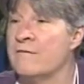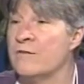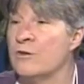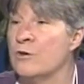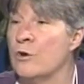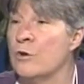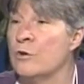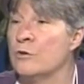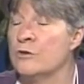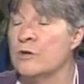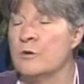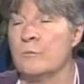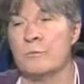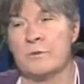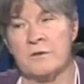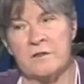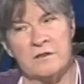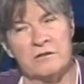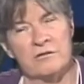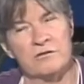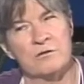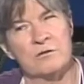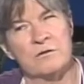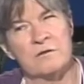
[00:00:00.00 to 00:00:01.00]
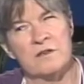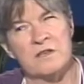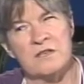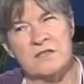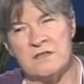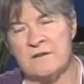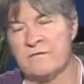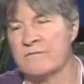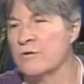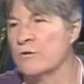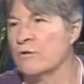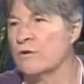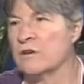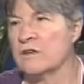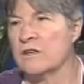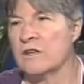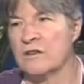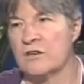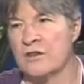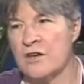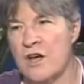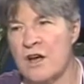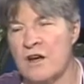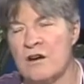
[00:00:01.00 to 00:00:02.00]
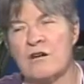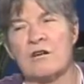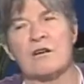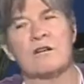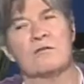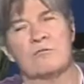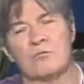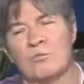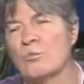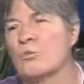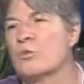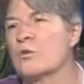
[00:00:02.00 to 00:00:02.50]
and older, but the truth is if you're a little younger,